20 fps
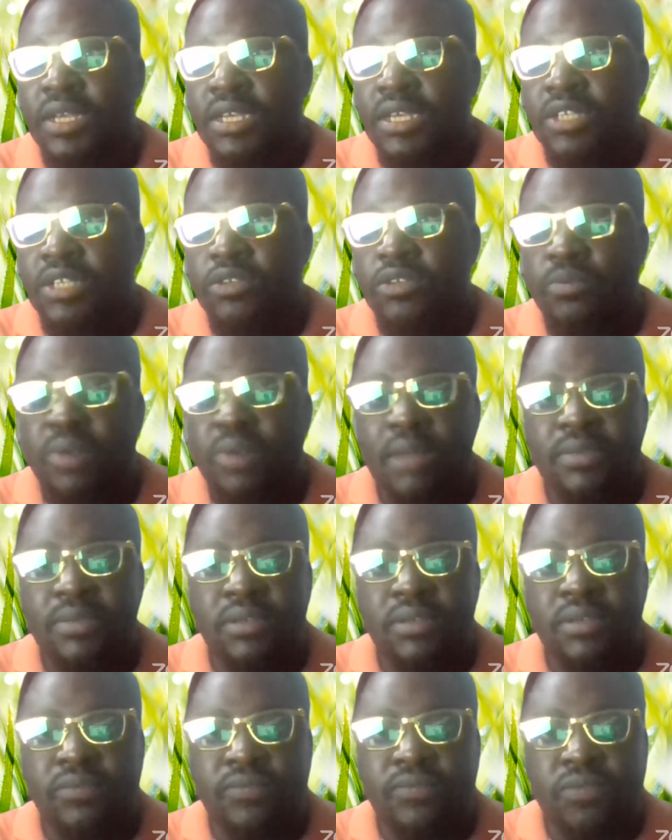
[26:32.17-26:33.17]
you
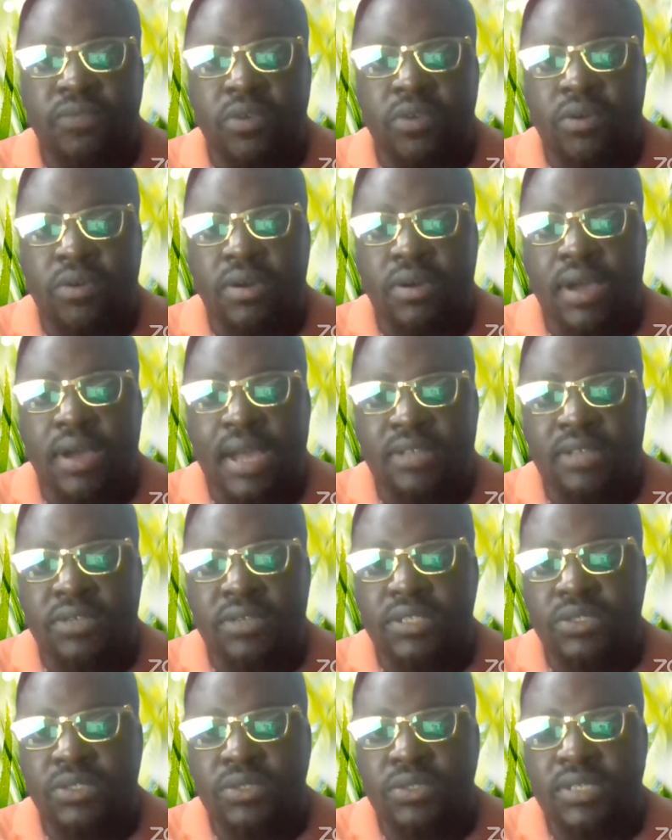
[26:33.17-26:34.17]
probably, for
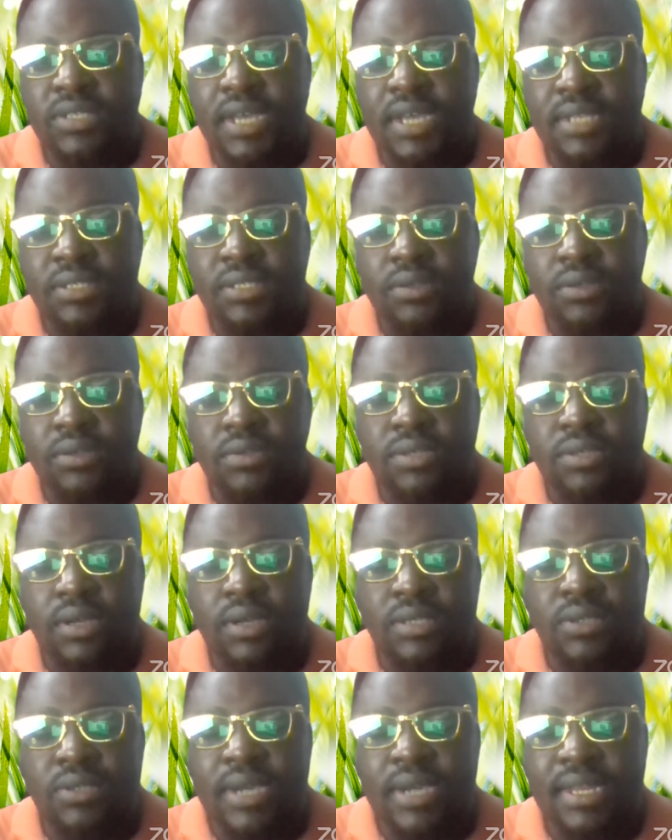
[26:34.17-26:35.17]
Android users, or
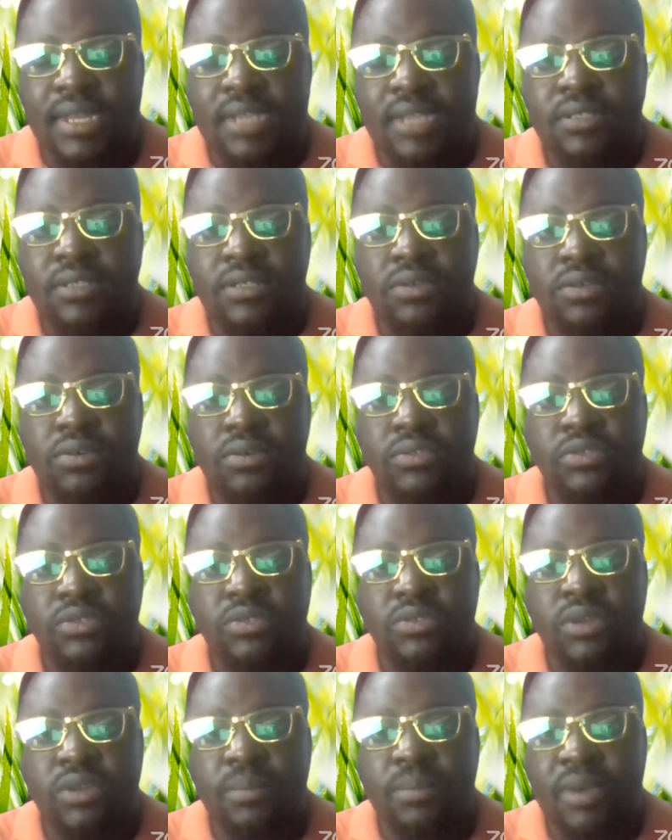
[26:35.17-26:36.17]
you can actually go
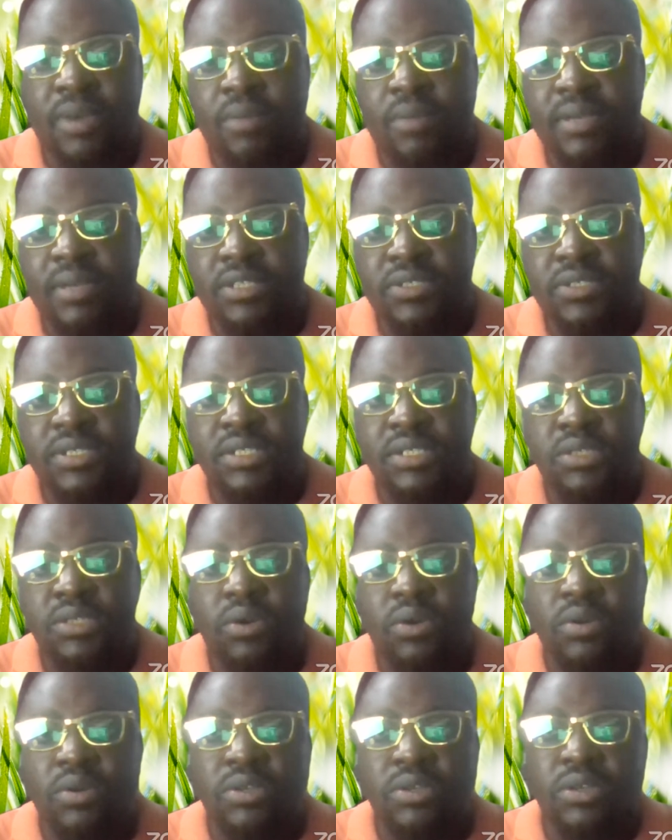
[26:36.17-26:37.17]
to your biometrics
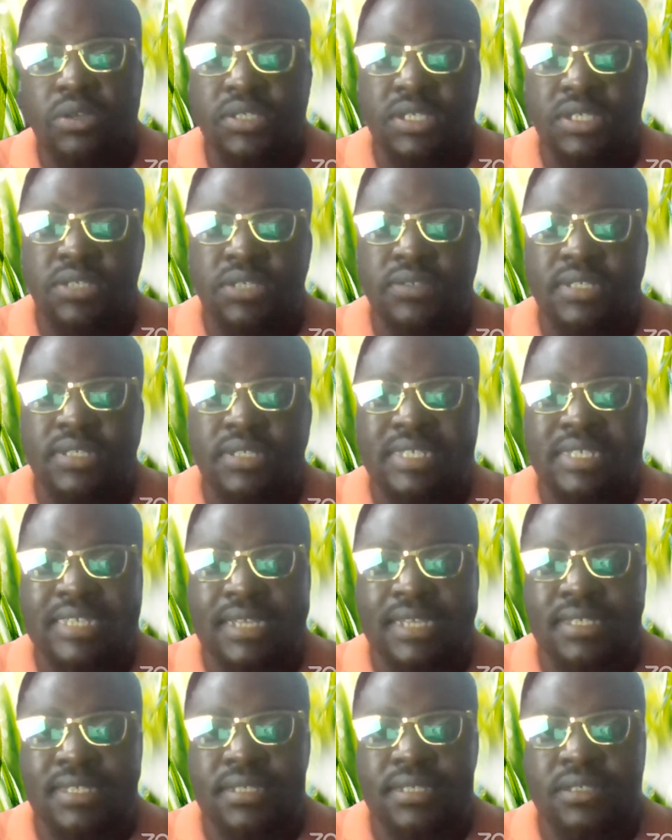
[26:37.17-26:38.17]
or your security
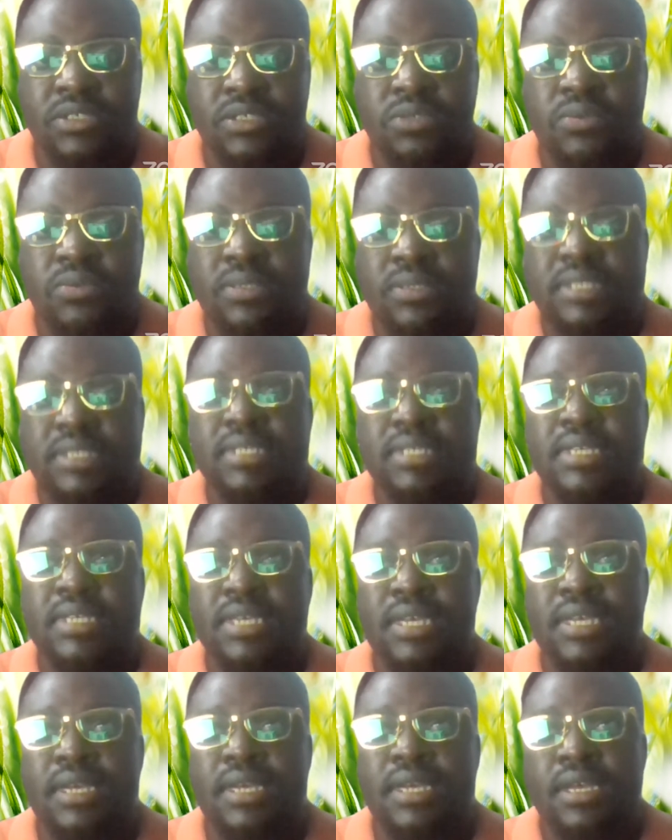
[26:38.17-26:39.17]
settings. You will see,
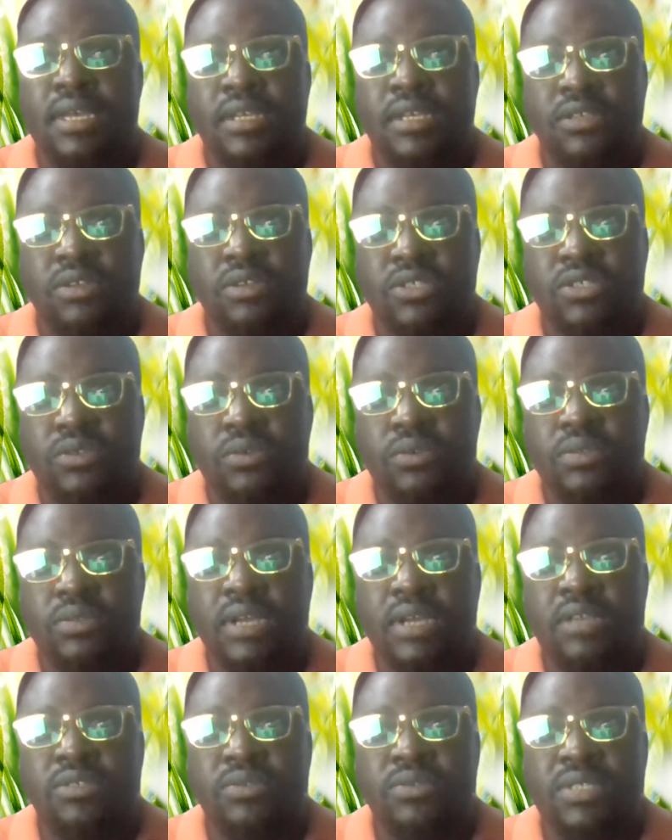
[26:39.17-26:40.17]
just scroll down,
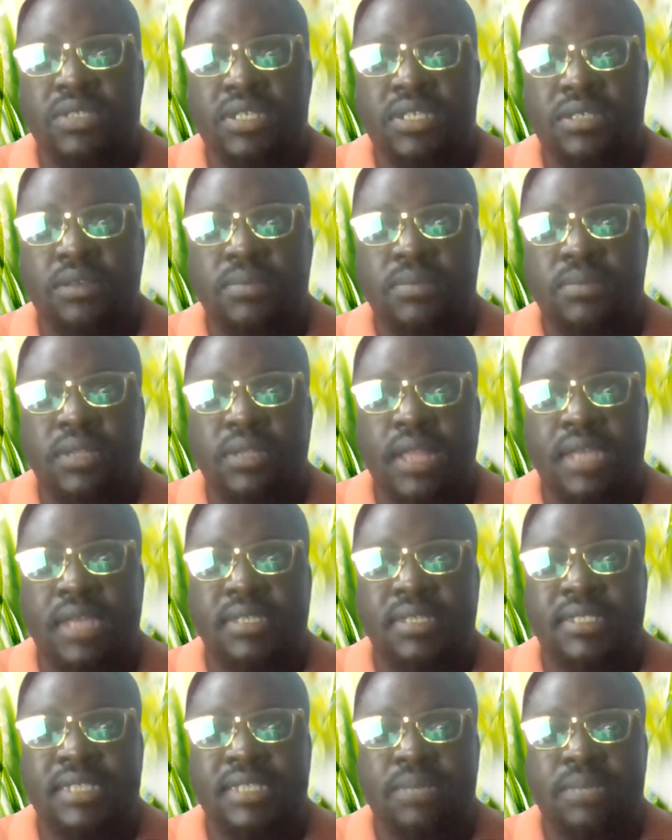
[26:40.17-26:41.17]
you see something like
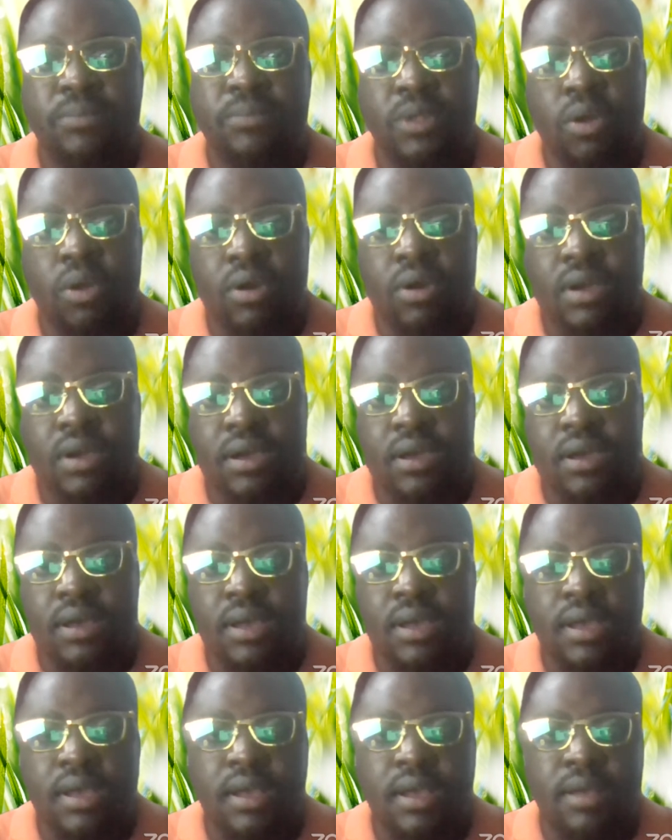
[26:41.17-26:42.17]
SIM lock,
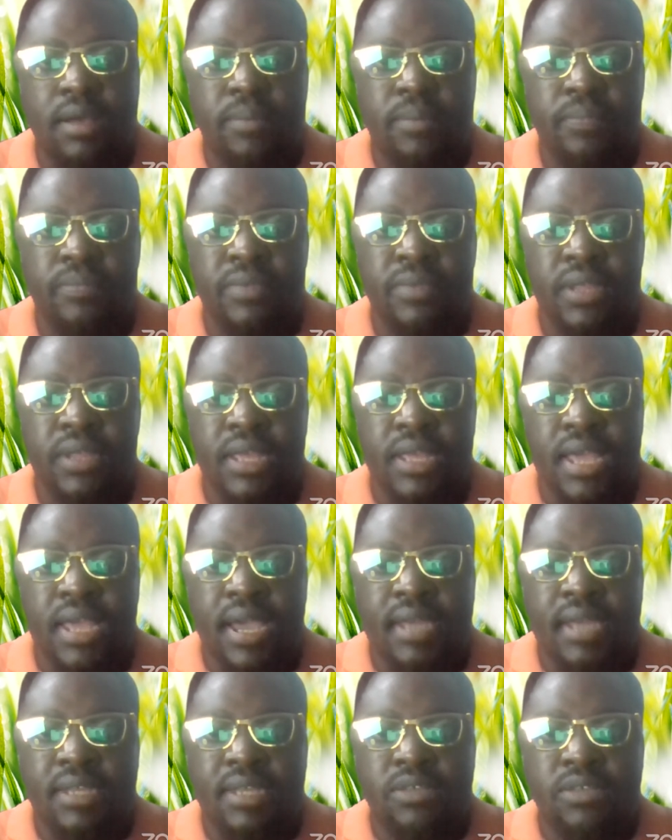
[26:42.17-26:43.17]
and
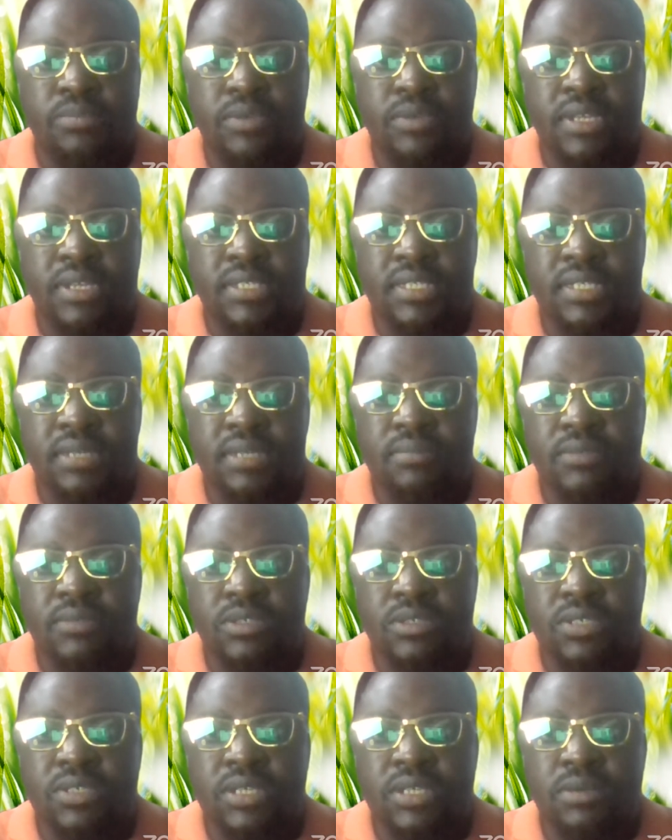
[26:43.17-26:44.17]
then you put
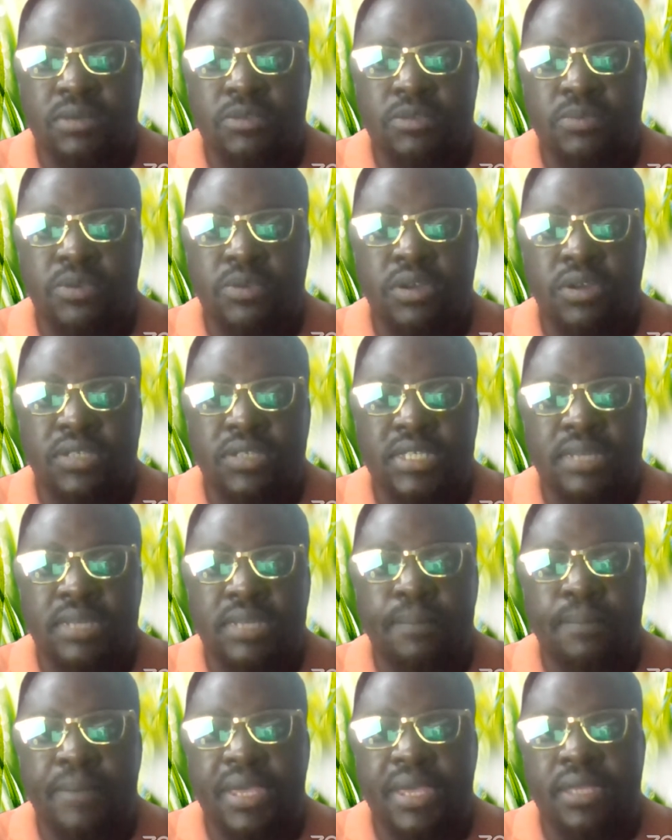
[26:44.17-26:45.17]
you put your
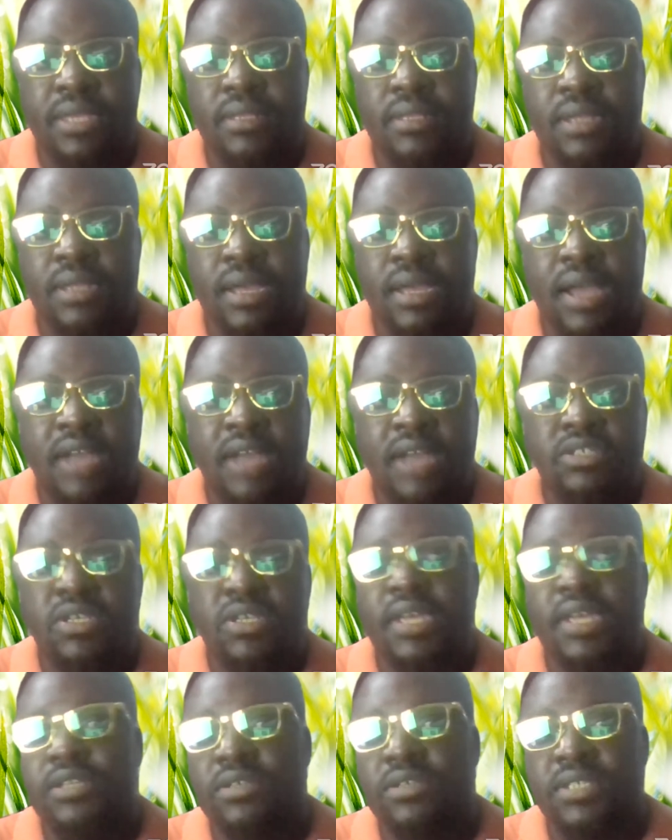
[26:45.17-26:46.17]
SIM pin. How do you
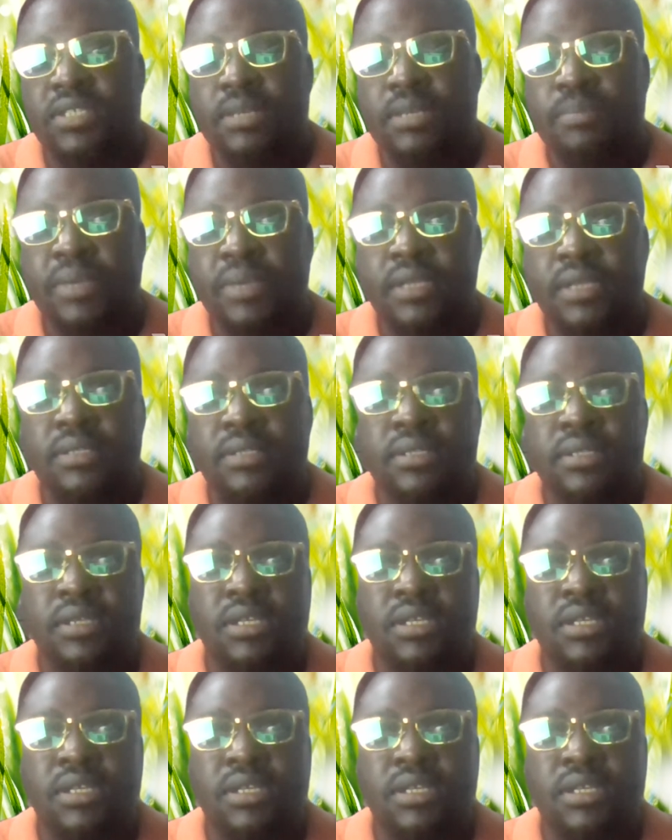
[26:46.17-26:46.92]
get your SIM pin?